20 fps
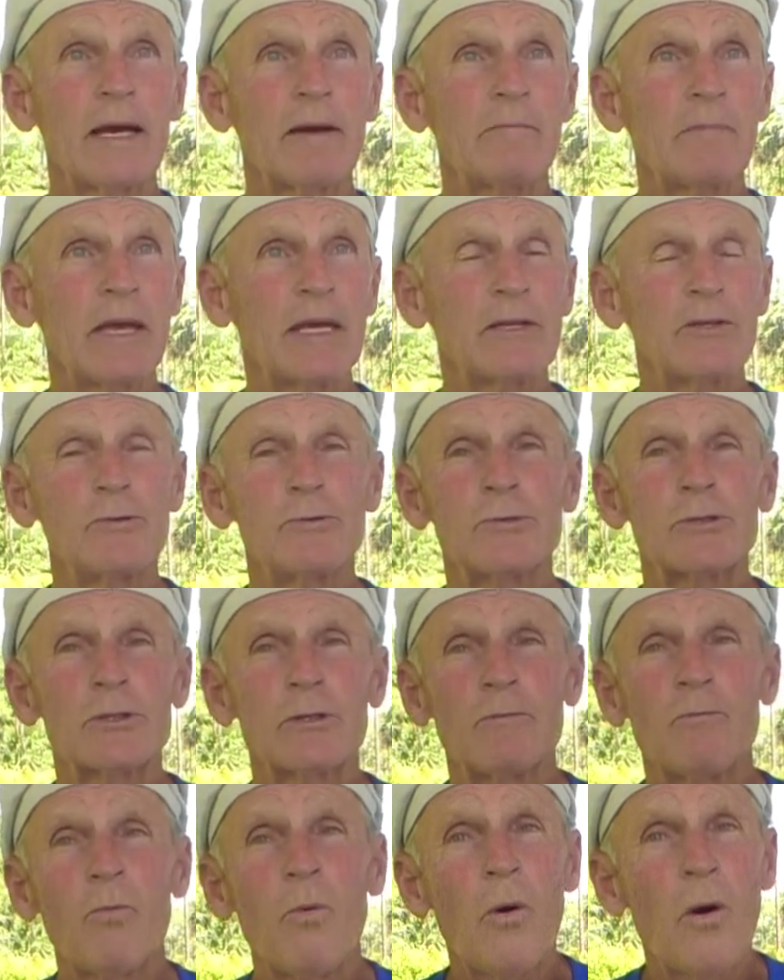I may do
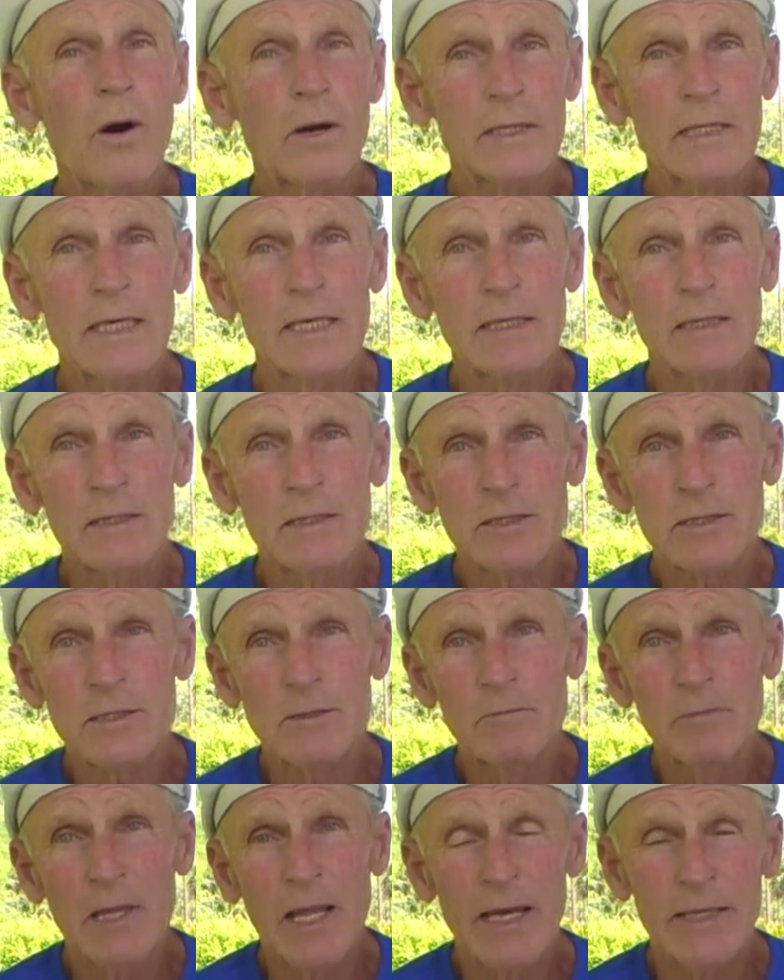some walking,
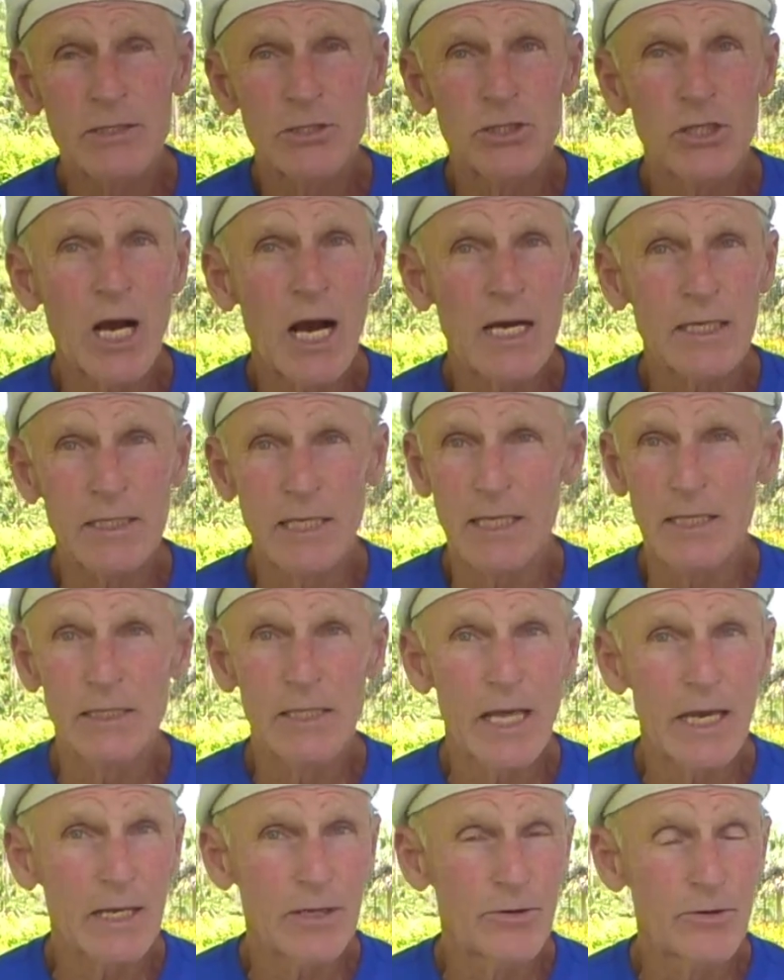some light jogging
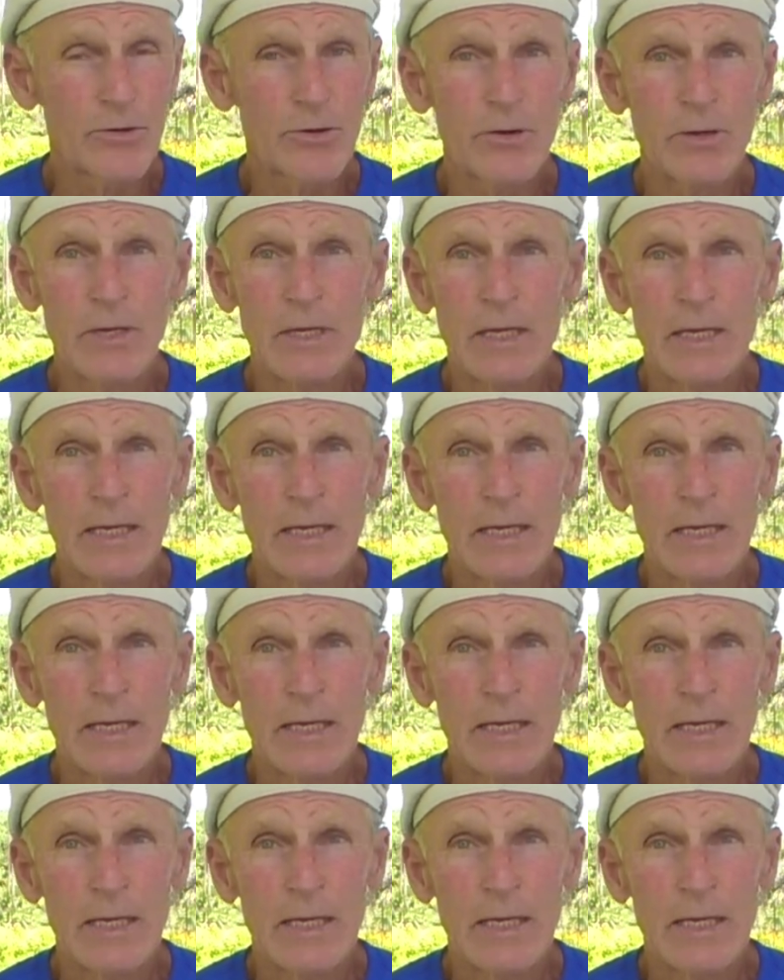later,